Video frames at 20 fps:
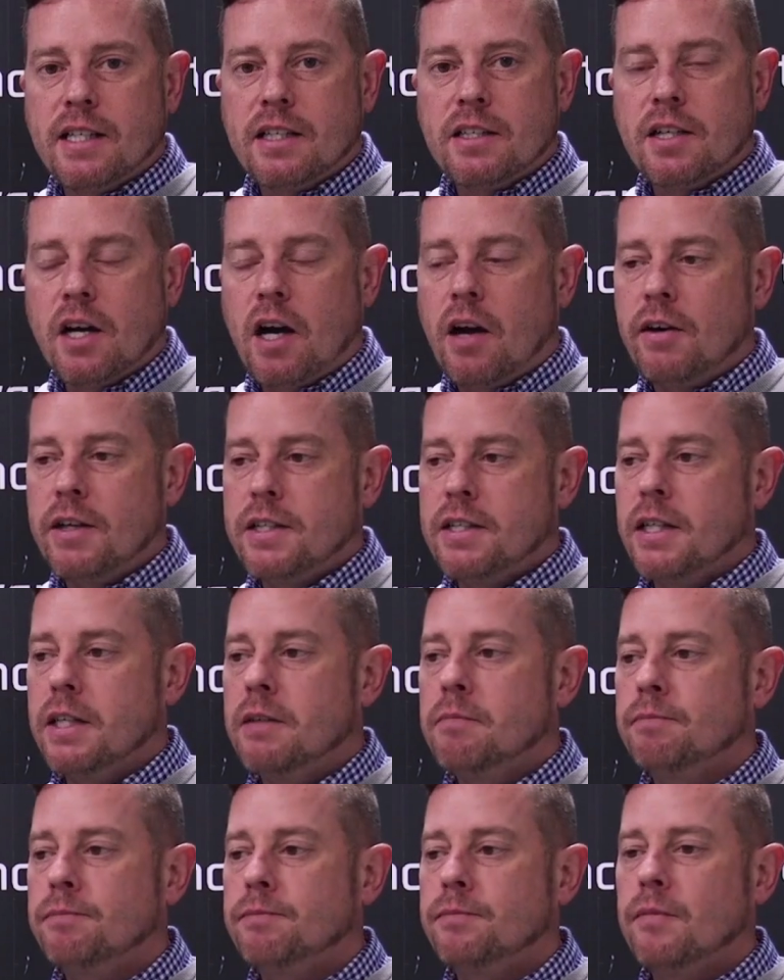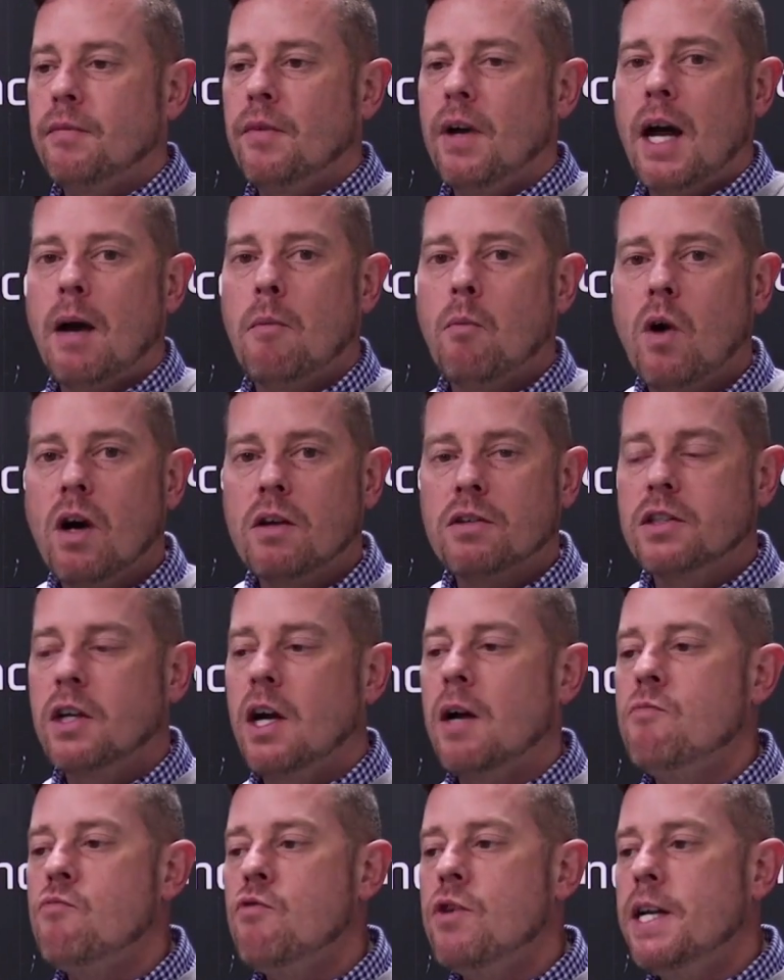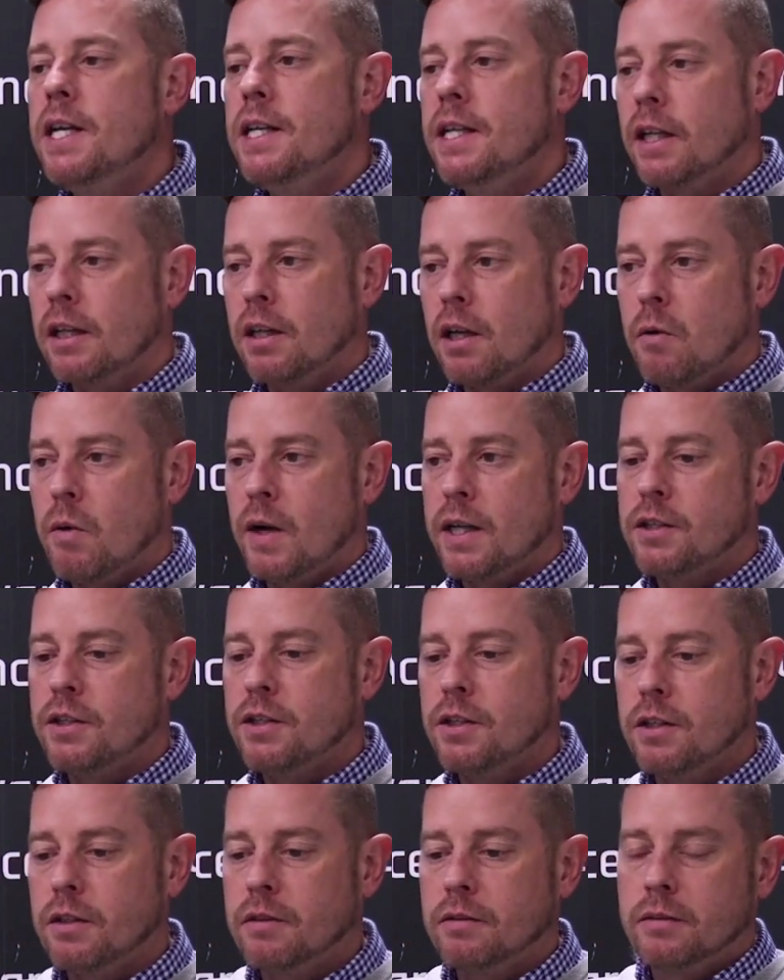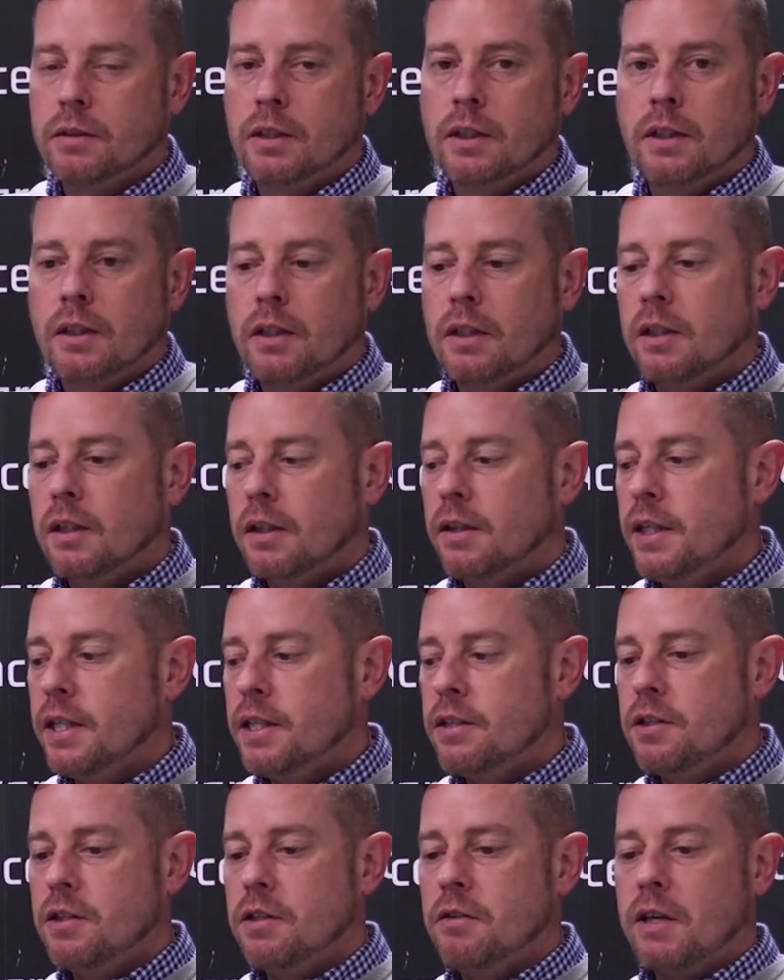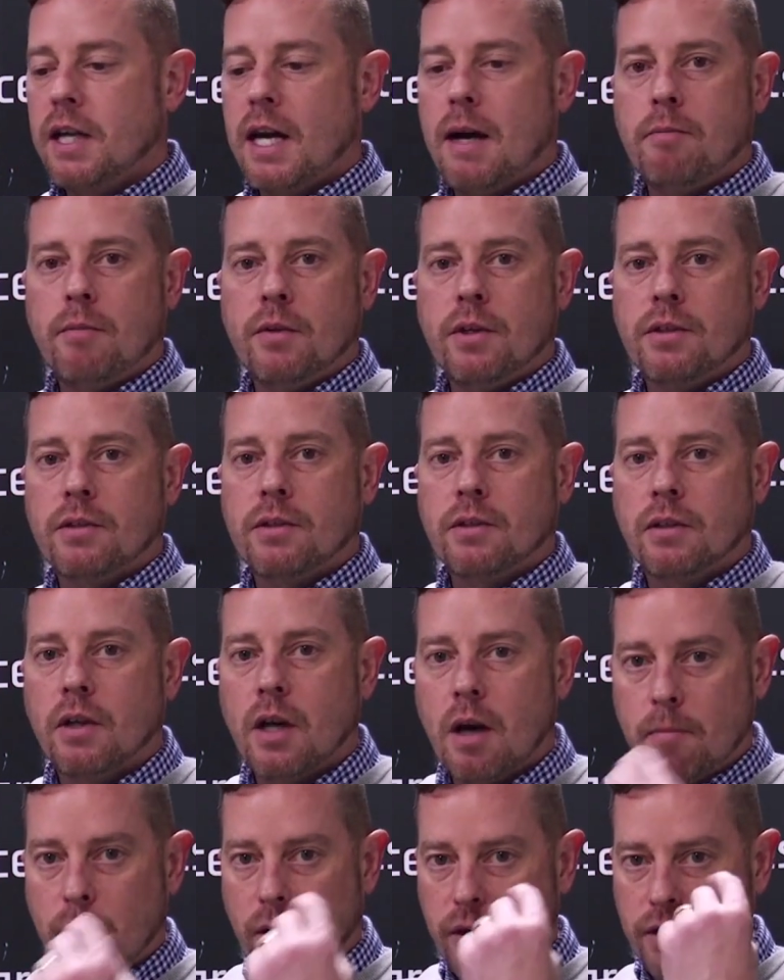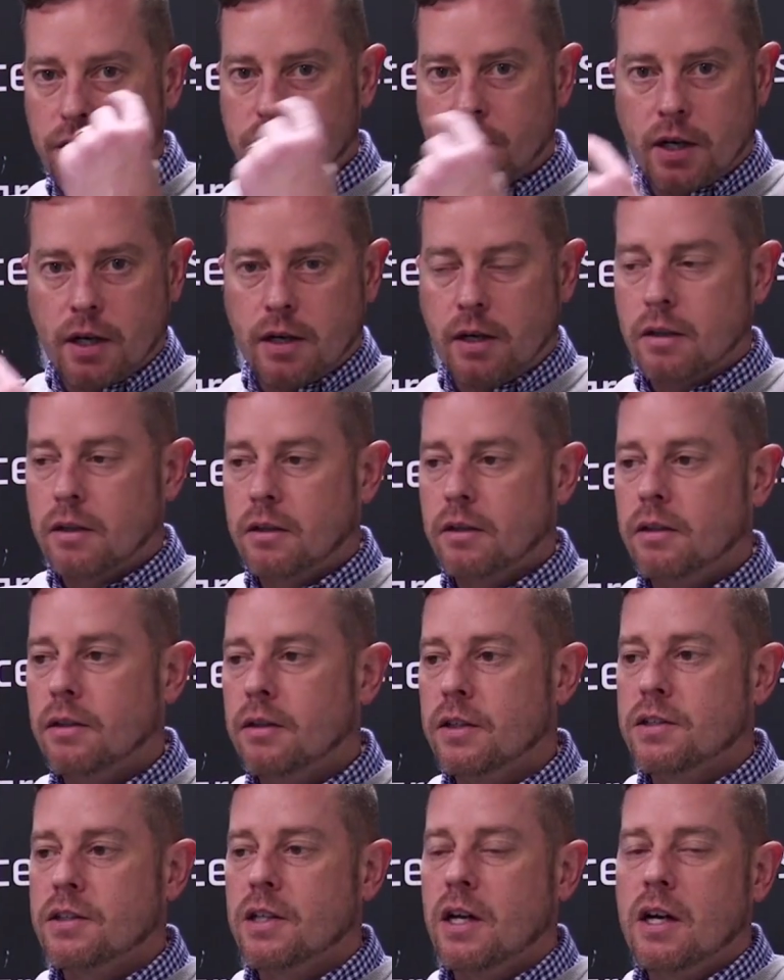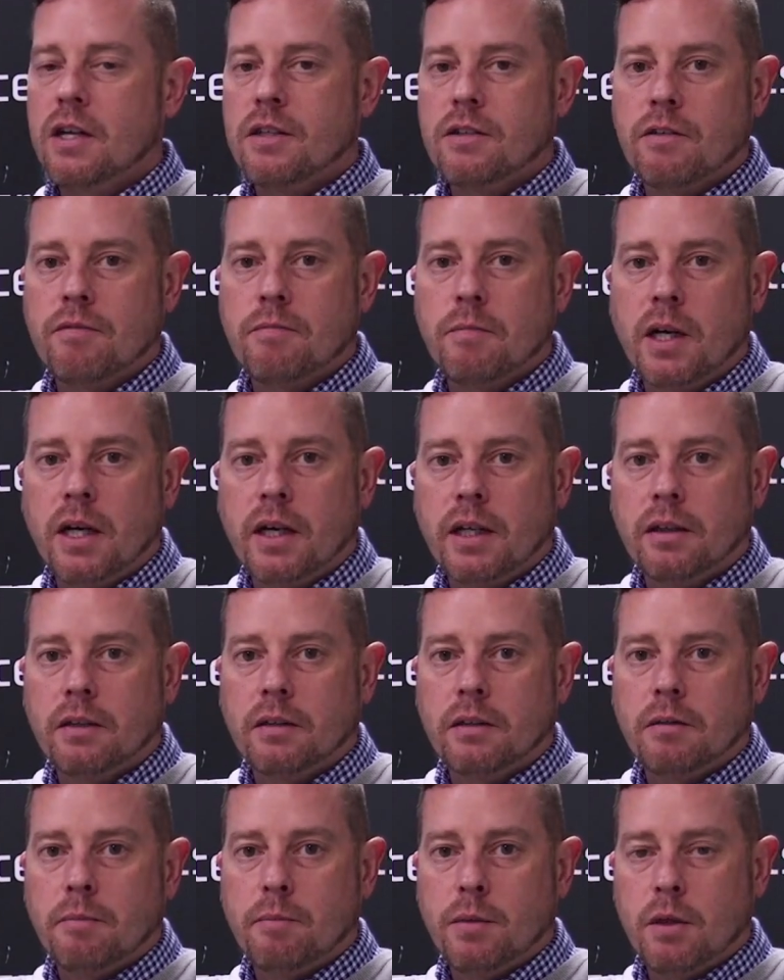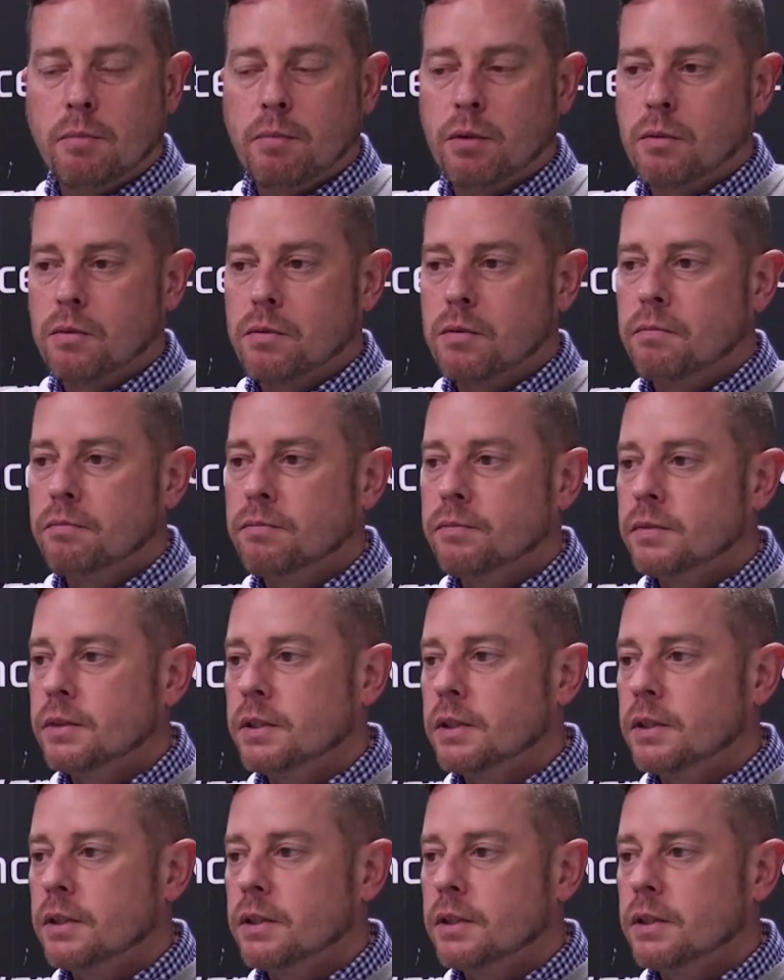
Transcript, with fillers: its entirety. And whilst I'm reading the question, these two cameras are monitoring the size of my pupils.